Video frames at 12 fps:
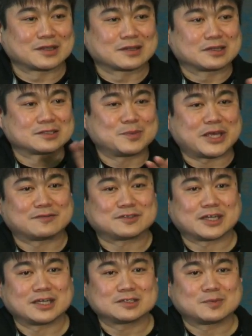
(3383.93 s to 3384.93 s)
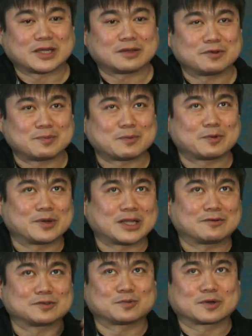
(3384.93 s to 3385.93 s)
this may have changed, but I remember when I
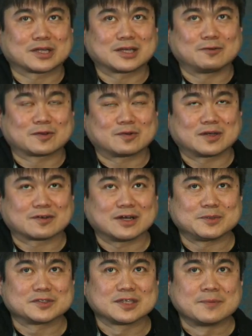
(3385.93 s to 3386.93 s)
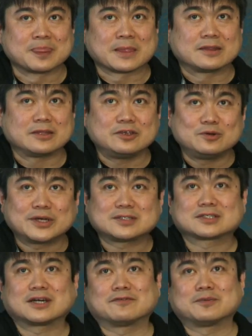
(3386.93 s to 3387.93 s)
was working with Creative Commons, the US
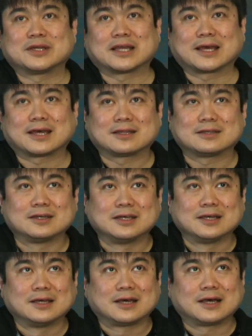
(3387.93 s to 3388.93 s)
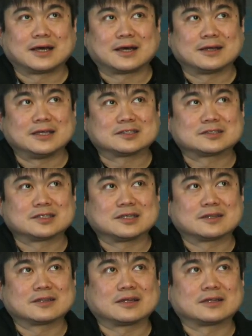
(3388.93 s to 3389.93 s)
government had uh, it's
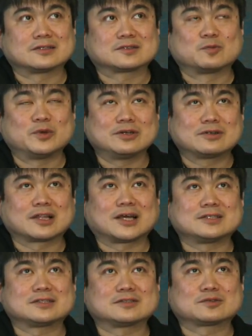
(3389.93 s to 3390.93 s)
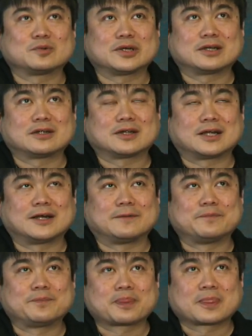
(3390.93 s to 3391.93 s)
this weird license where
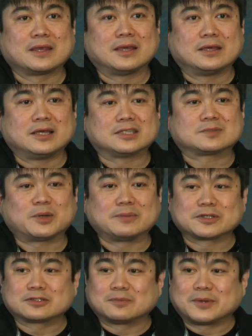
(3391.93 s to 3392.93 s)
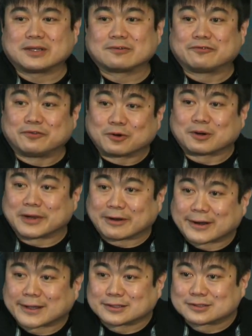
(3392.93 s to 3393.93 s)
um, it's public domain for
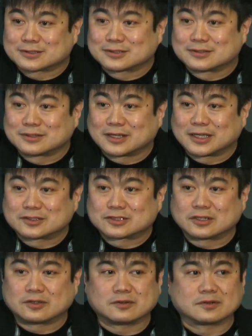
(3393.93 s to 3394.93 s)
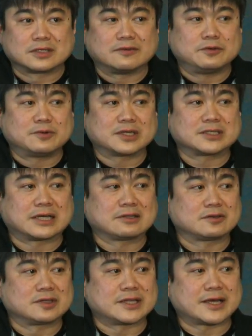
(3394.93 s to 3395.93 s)
Americans. And so if you want to
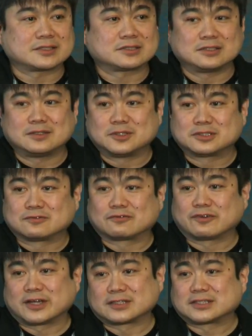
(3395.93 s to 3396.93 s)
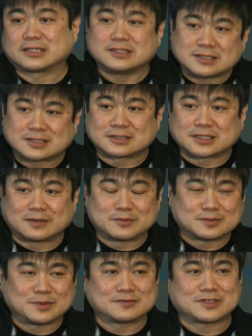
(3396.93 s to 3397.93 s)
download a NASA image in France, at least at the time,
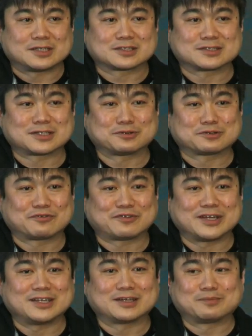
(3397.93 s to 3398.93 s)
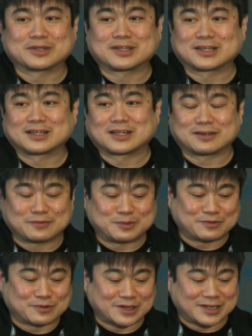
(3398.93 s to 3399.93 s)
this may have changed because I was fighting it, but then I left
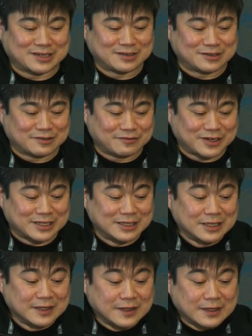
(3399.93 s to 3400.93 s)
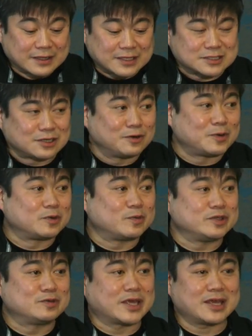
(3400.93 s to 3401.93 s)
before I ended the fight. They said, oh, well,
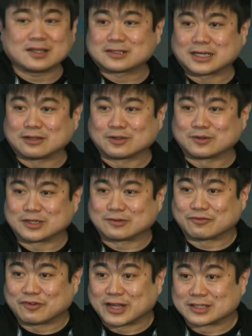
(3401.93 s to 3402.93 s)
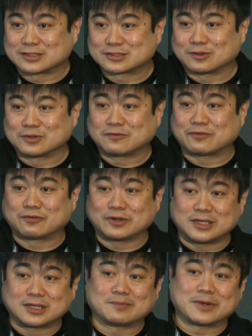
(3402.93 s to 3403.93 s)
you can't download it in France. It's only
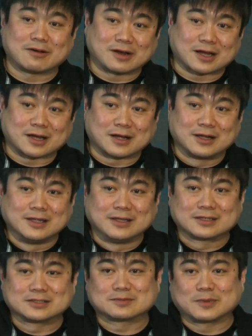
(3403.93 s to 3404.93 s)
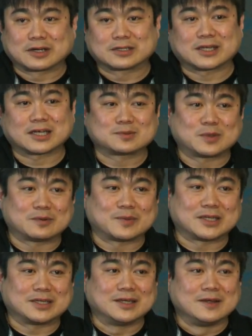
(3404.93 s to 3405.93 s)
free in America because it's American taxpayer
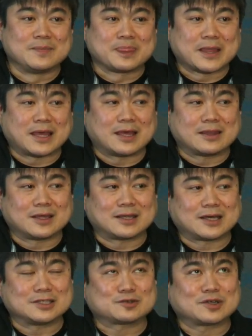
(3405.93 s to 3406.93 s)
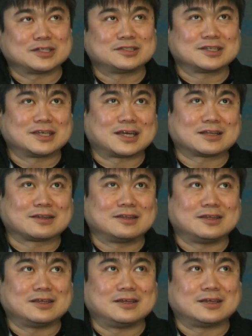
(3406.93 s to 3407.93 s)
money. And then I tried to get
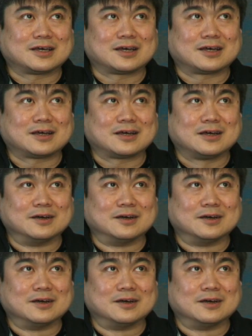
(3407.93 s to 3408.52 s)
the, uh,